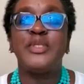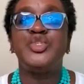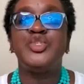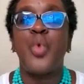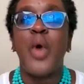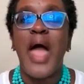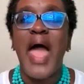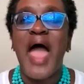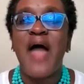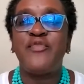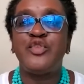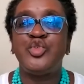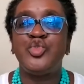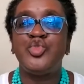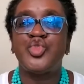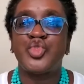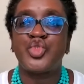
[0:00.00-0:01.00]
but you have
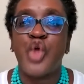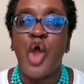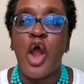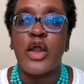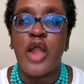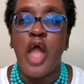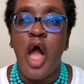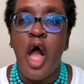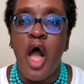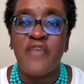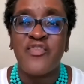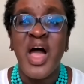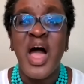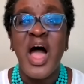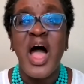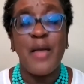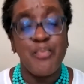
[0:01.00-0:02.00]
to start
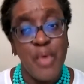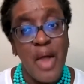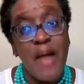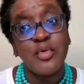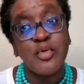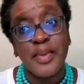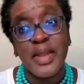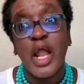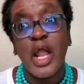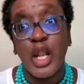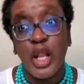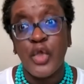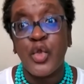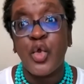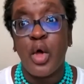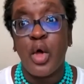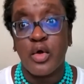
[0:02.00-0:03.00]
off uh, probably a
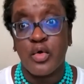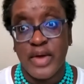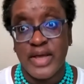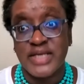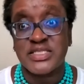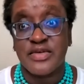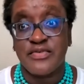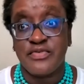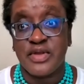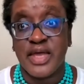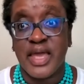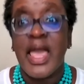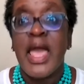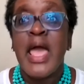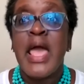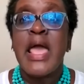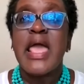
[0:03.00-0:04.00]
little
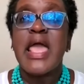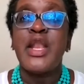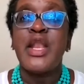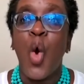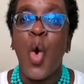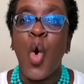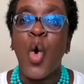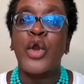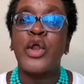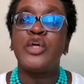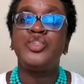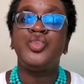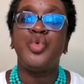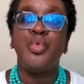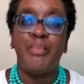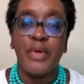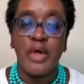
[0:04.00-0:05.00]
aggressively in order
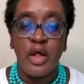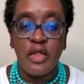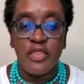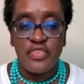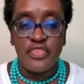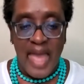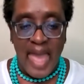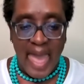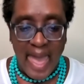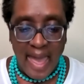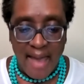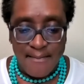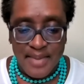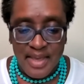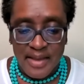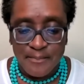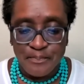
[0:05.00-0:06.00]
to build the
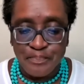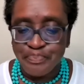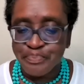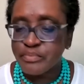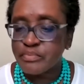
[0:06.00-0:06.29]
habit.